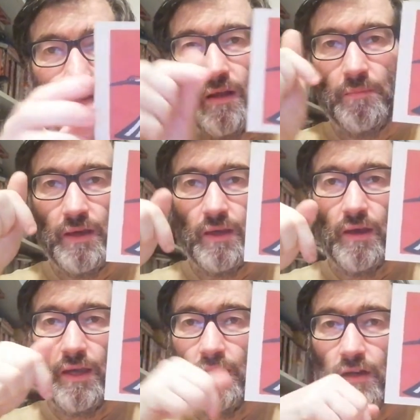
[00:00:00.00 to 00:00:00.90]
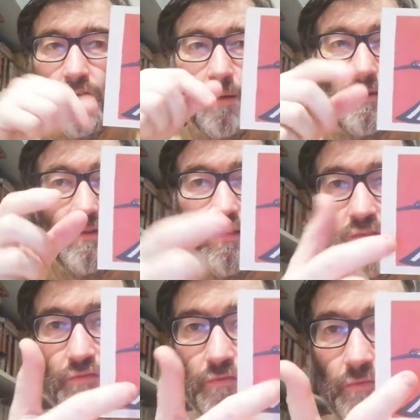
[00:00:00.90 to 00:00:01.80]
Tell me in the comments
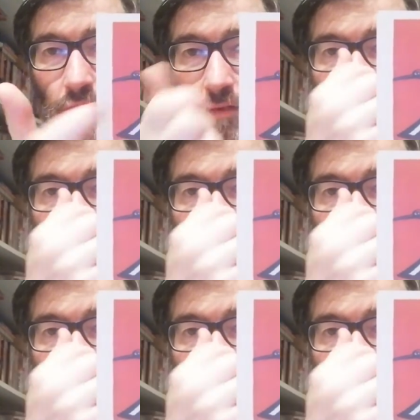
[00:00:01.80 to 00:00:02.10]
if